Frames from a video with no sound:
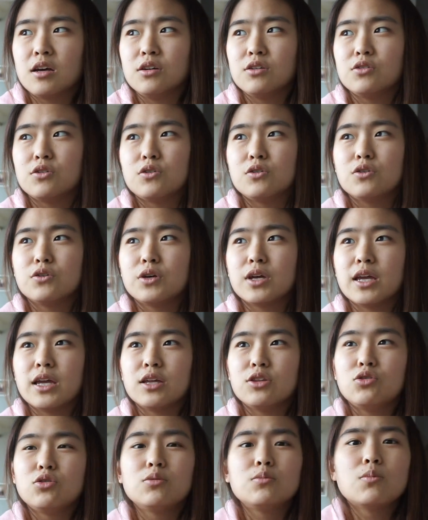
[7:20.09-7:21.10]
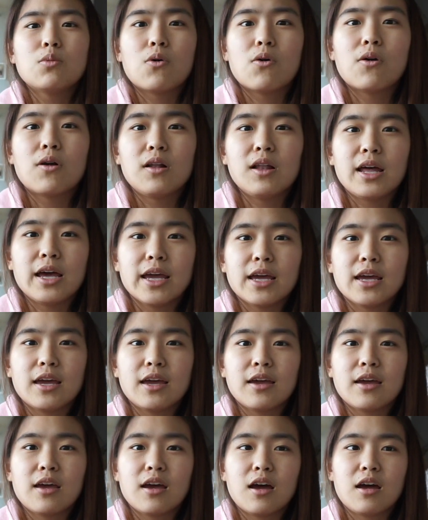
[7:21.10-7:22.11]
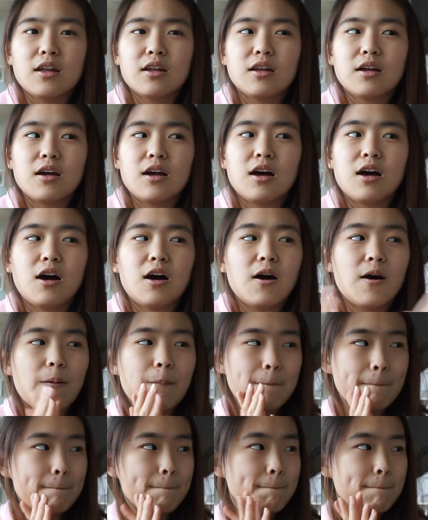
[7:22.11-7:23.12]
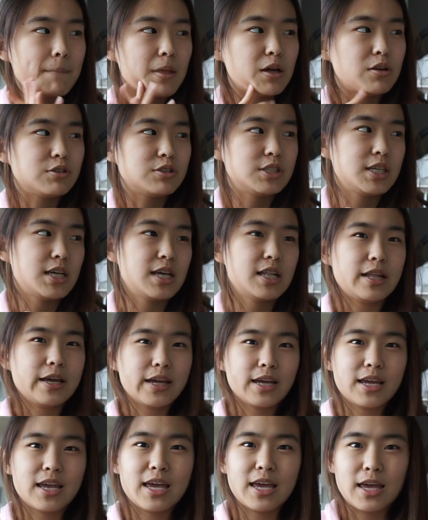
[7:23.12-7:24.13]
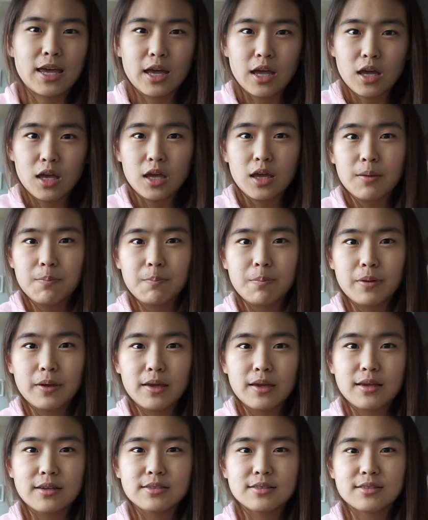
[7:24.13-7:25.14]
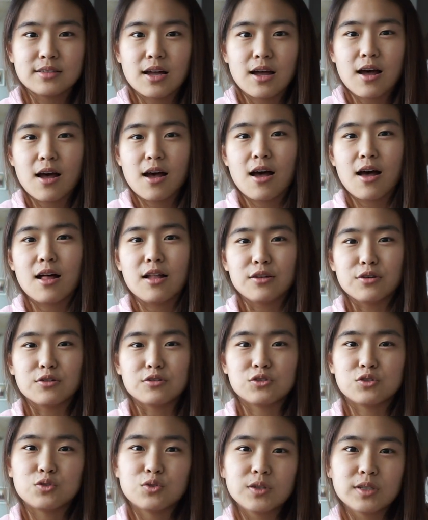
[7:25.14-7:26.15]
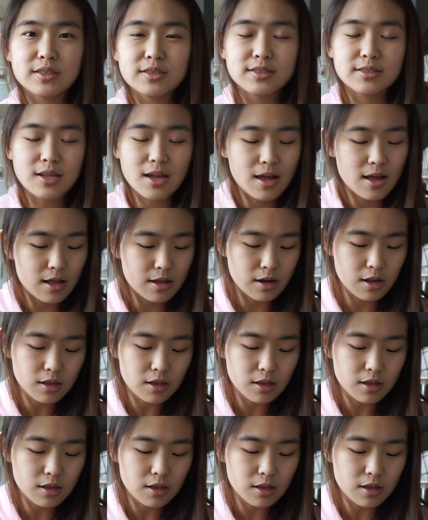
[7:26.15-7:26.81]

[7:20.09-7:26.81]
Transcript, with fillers: you know, looking into more like, um, how to say, like hippie style, you know, street style.